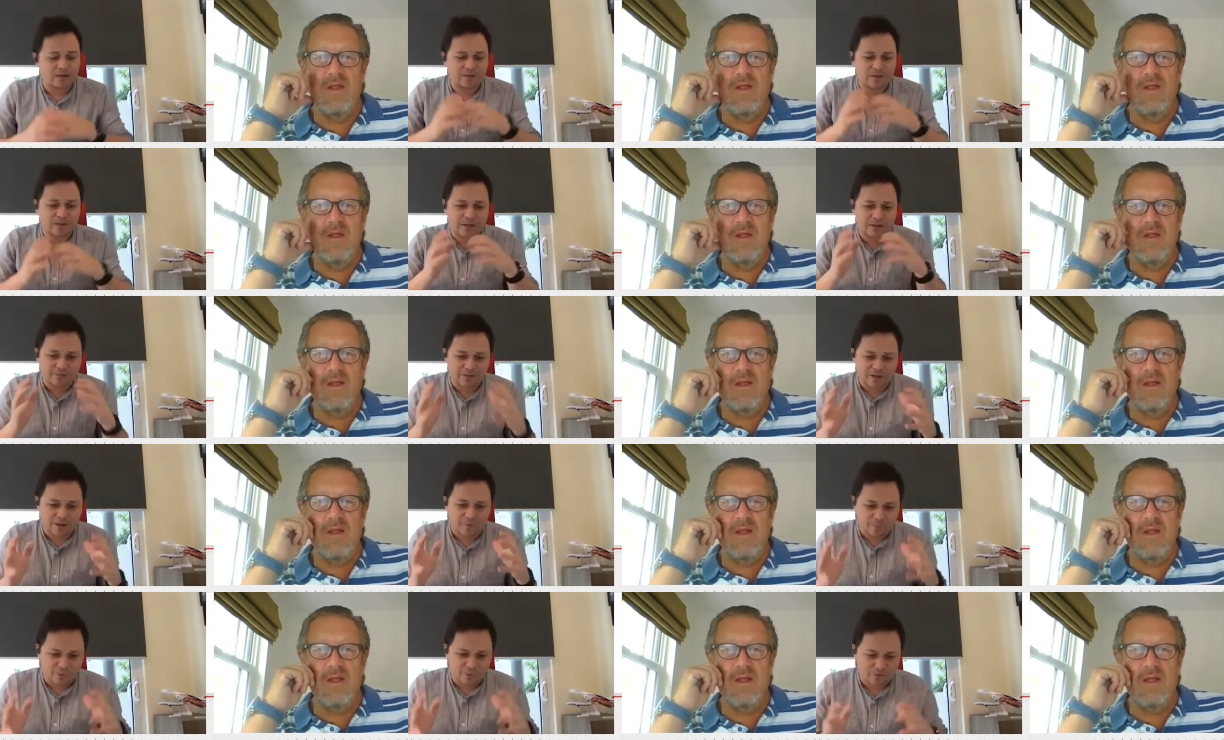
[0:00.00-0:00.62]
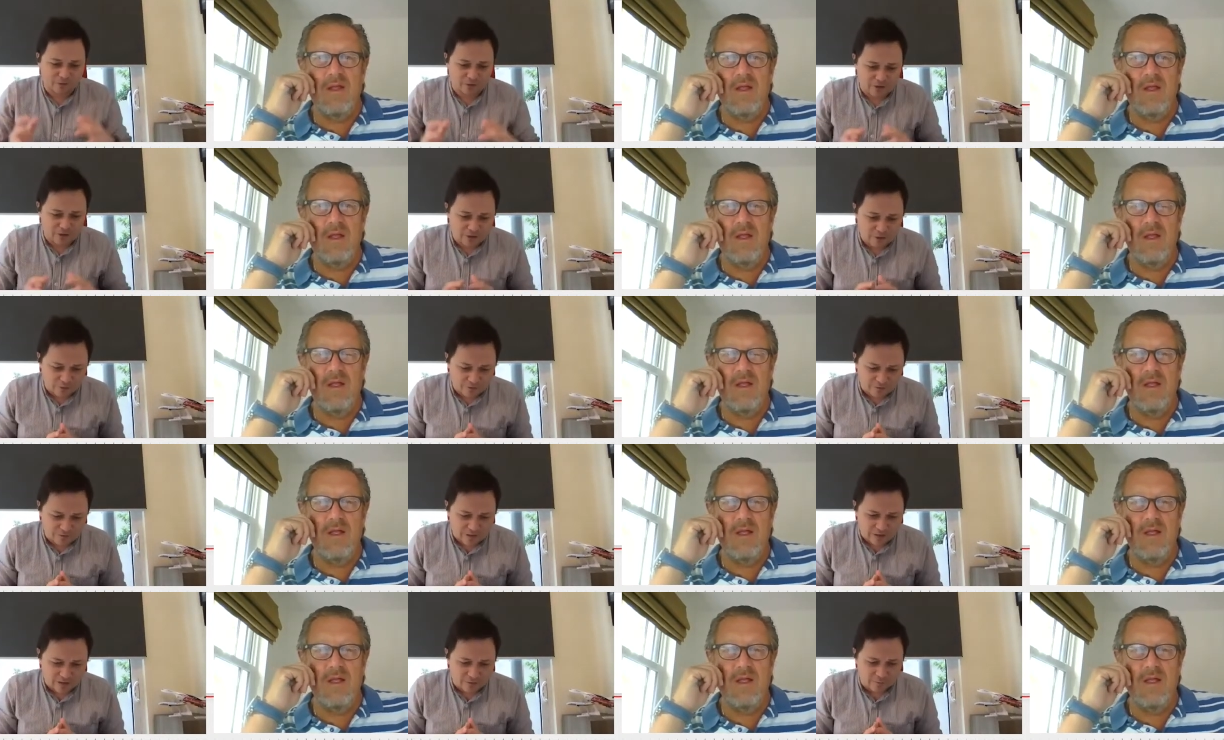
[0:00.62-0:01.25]
Speaker 1: example I was going to
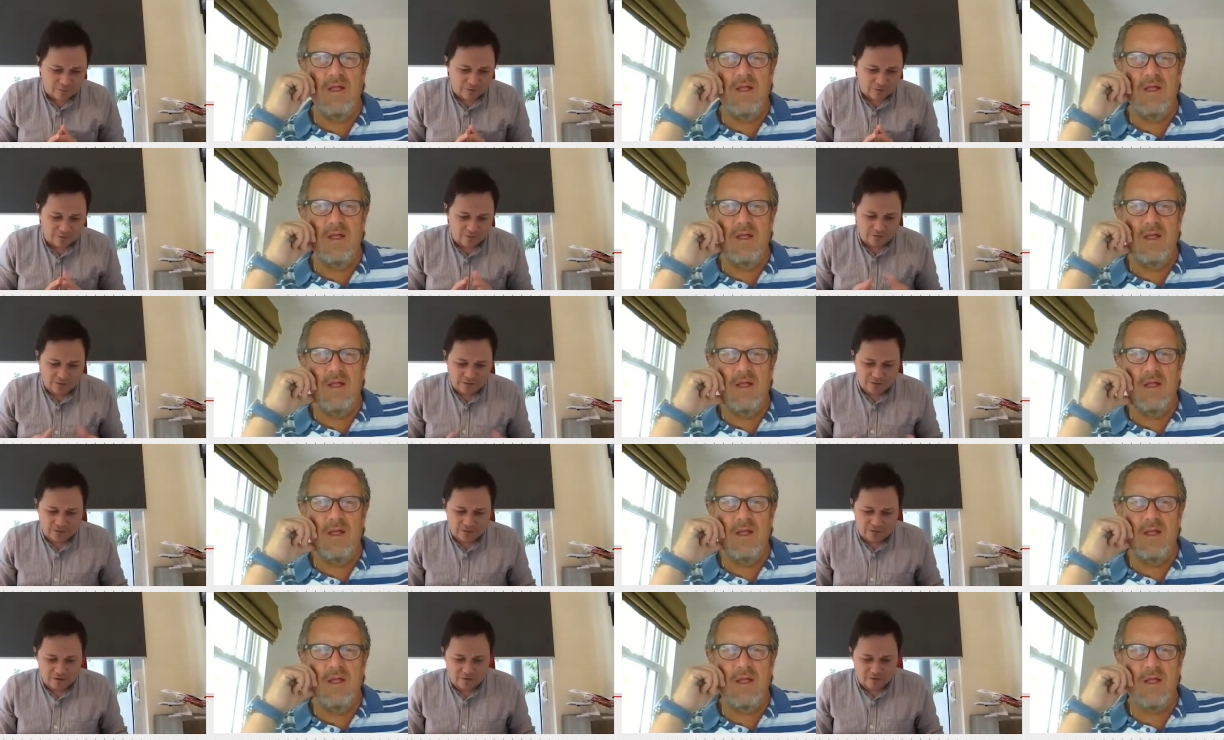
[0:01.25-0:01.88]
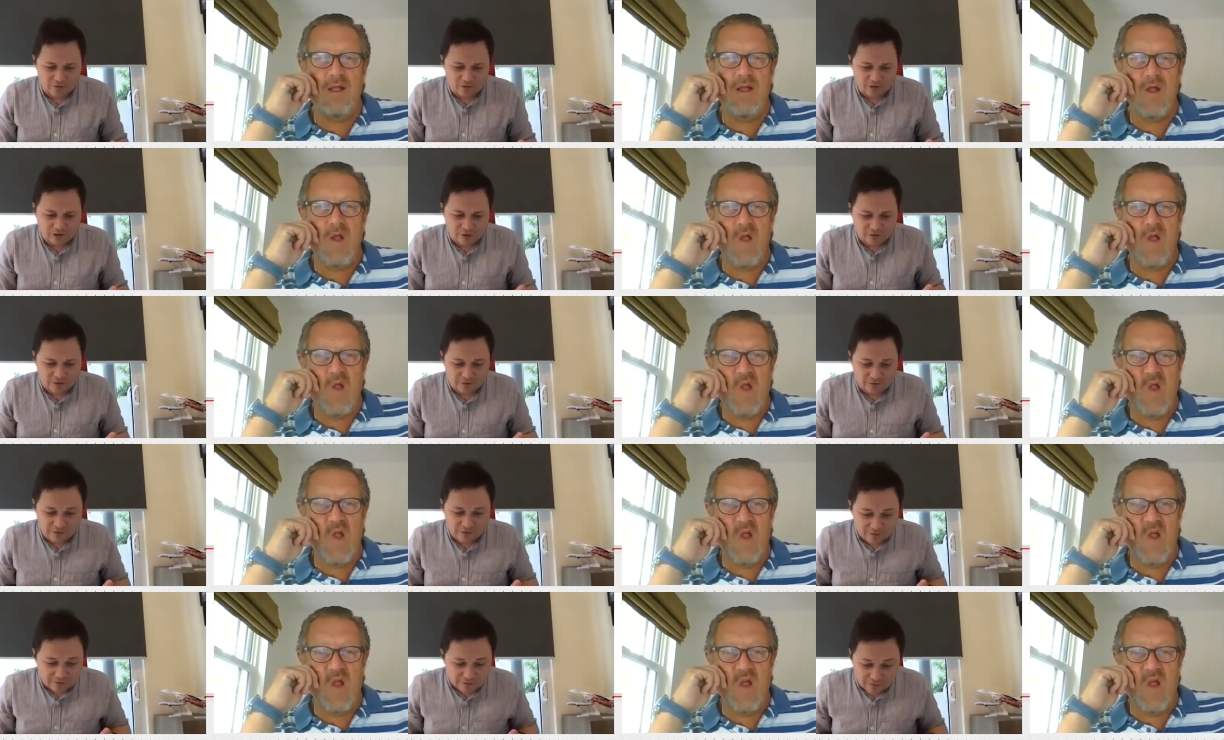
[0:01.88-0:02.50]
use there in
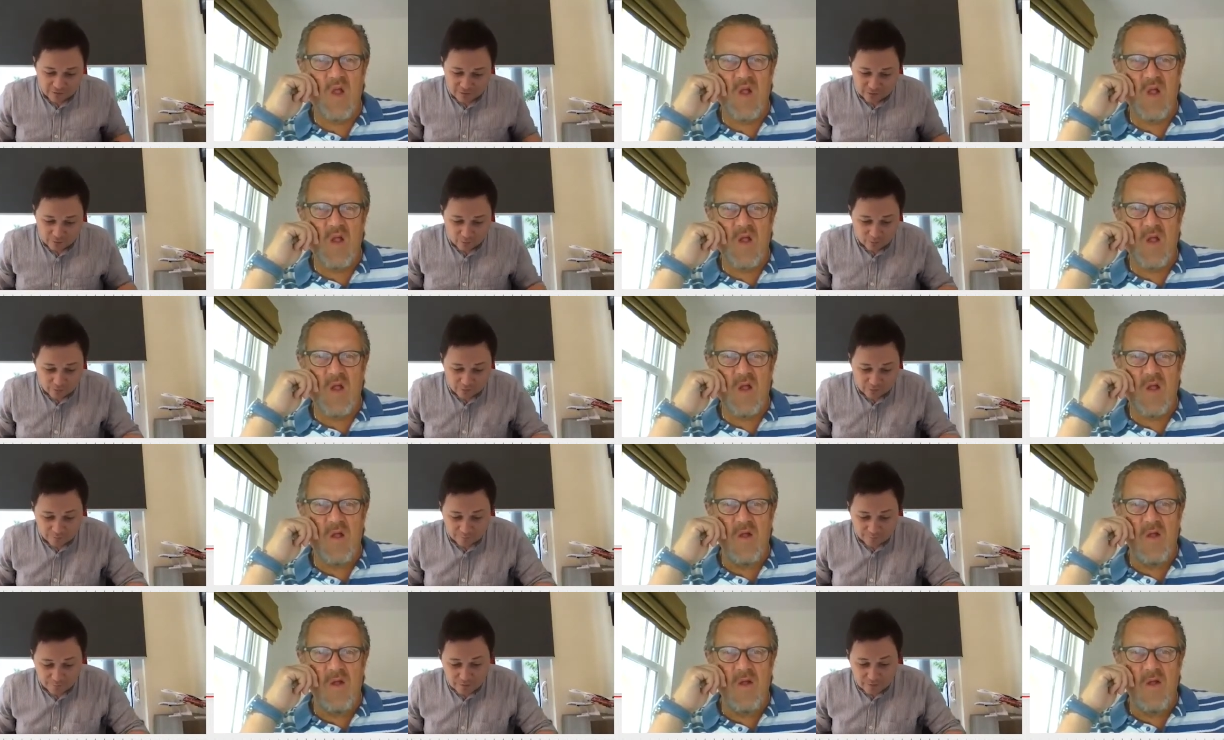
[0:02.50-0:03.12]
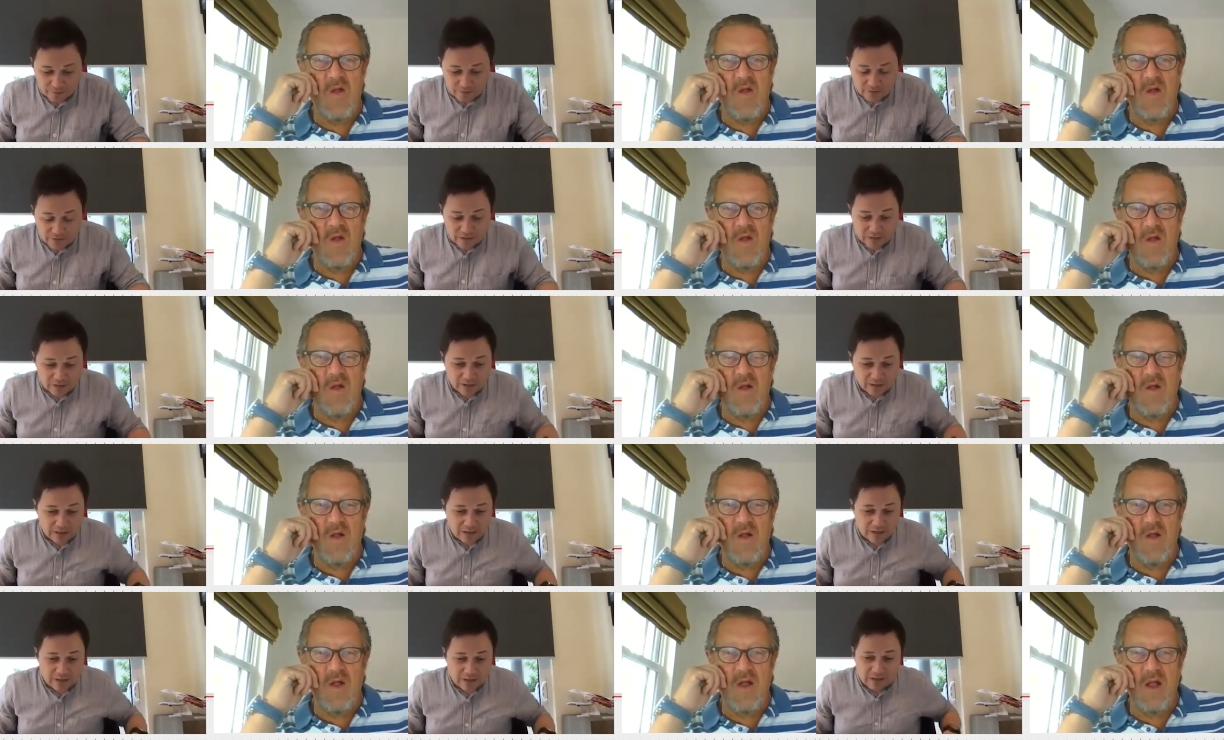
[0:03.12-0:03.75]
regards to distancing was,
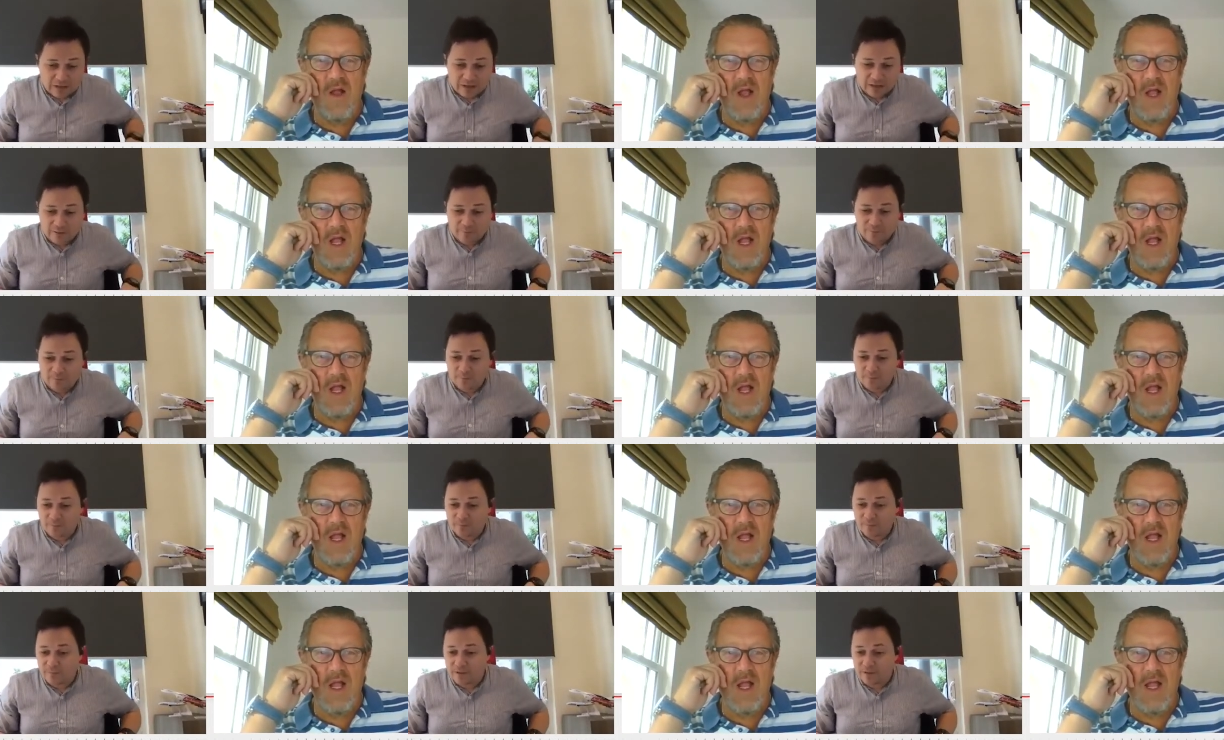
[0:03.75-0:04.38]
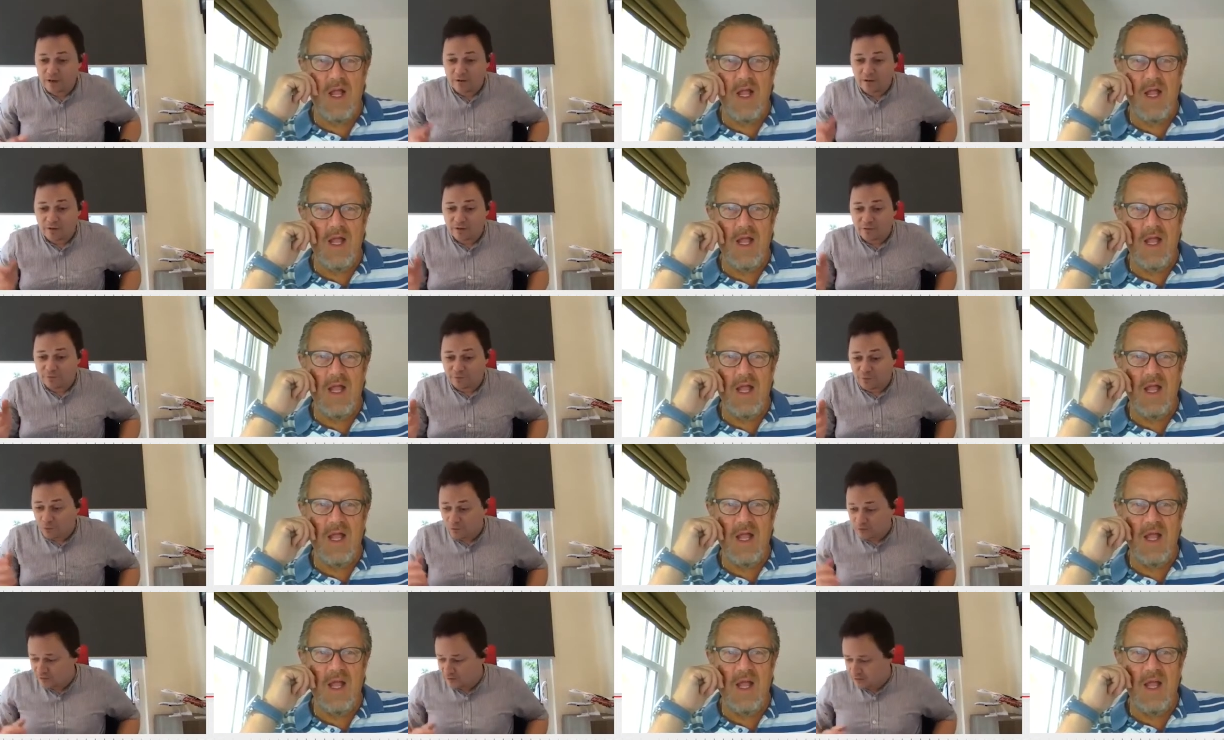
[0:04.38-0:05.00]
the
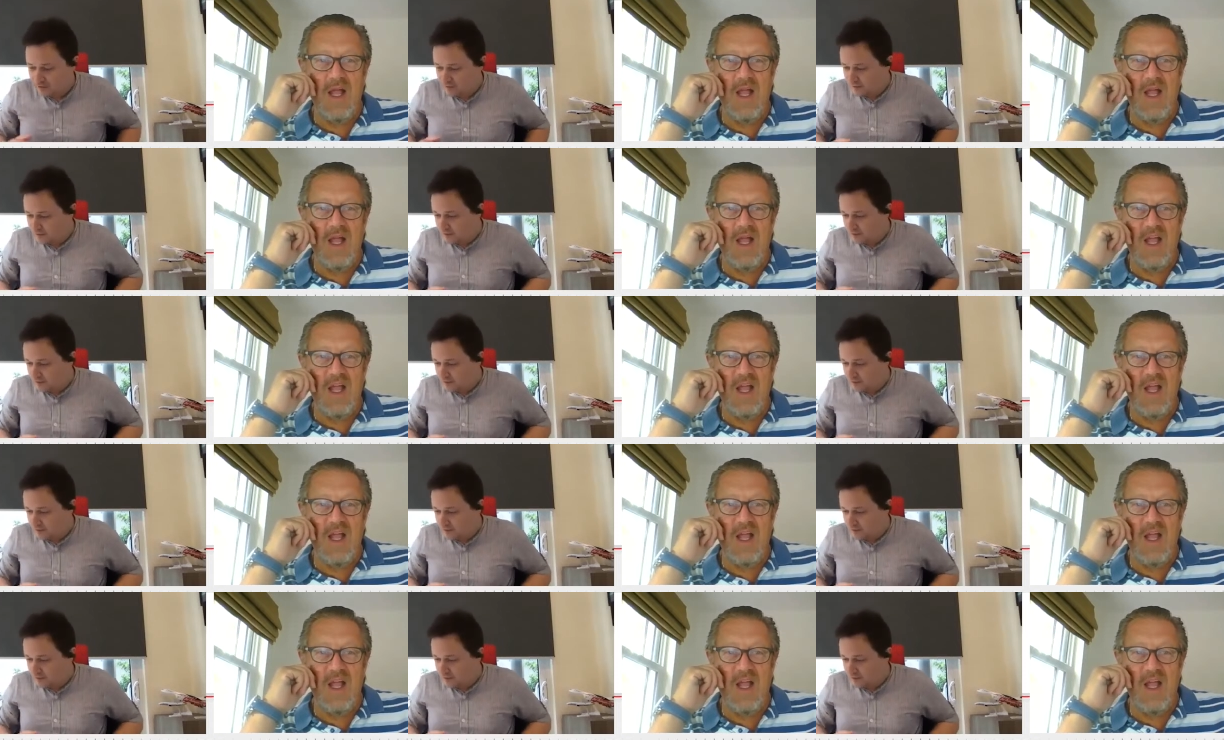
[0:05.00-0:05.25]
folks that